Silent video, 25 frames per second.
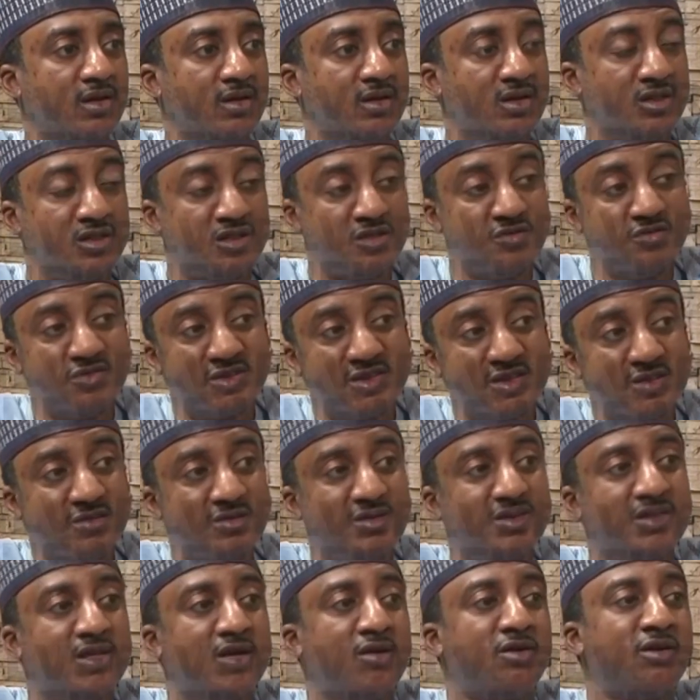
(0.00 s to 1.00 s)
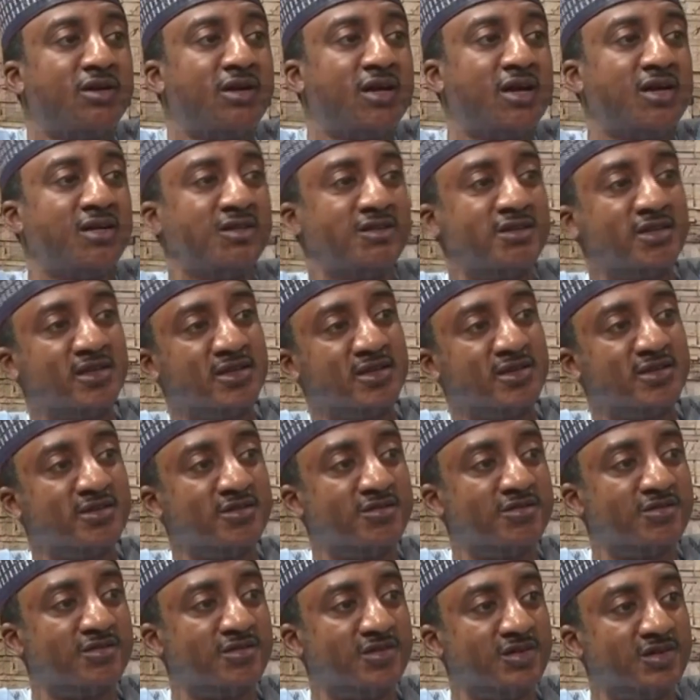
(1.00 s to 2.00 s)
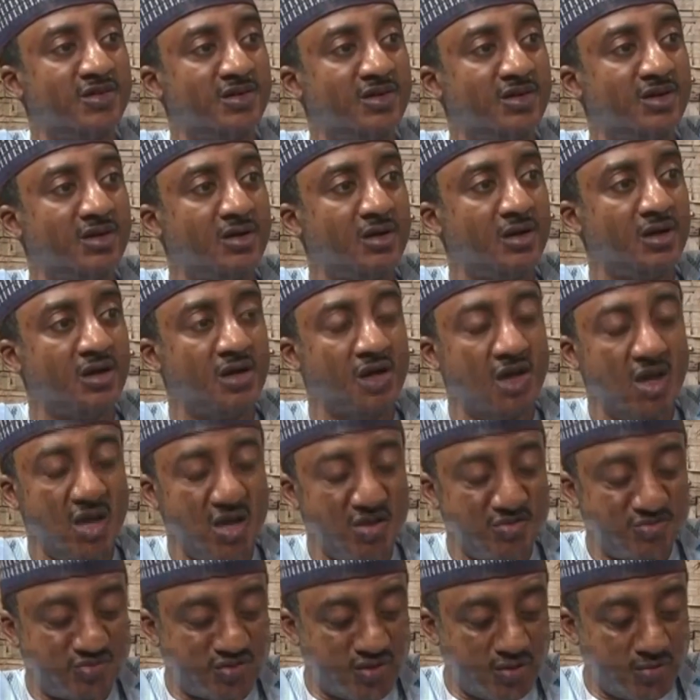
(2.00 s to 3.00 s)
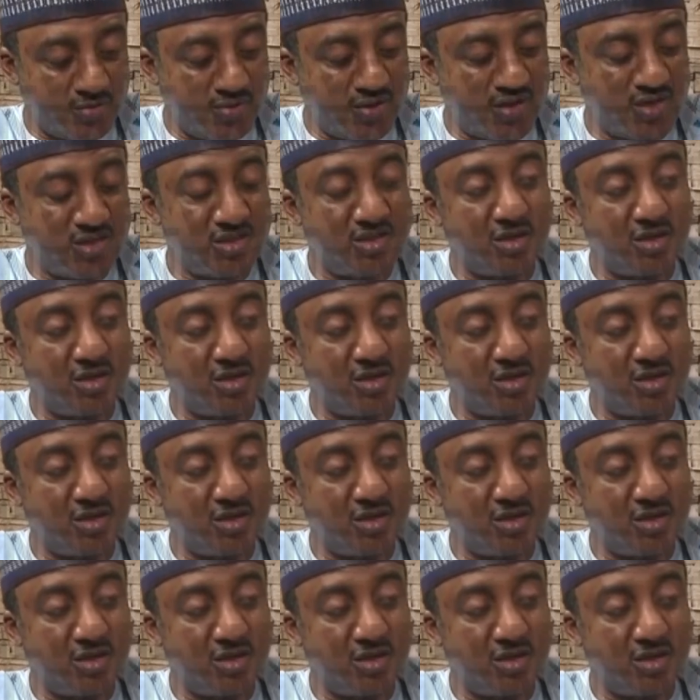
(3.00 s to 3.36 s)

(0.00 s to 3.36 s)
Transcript: The civil servants are under executive. If somebody